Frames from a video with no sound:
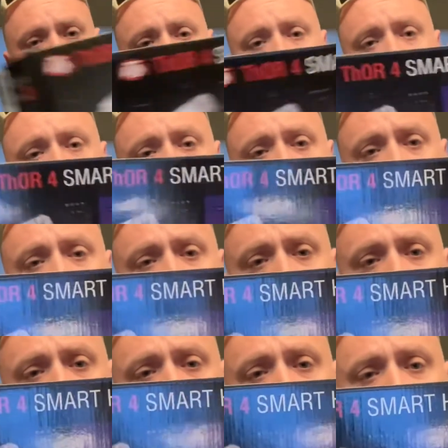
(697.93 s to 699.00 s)
in like a
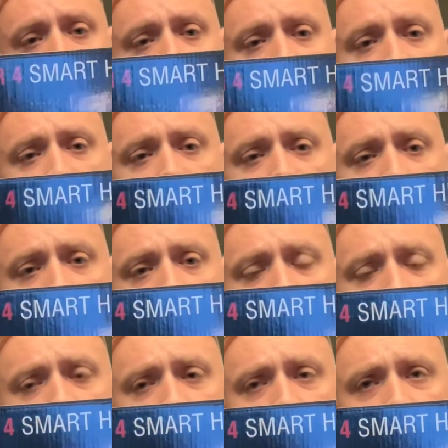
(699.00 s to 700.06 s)
bright kind
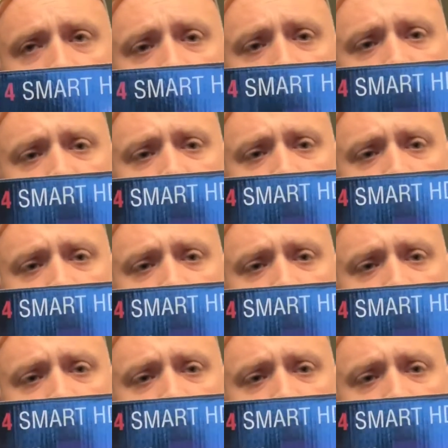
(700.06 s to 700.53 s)
of fluorescent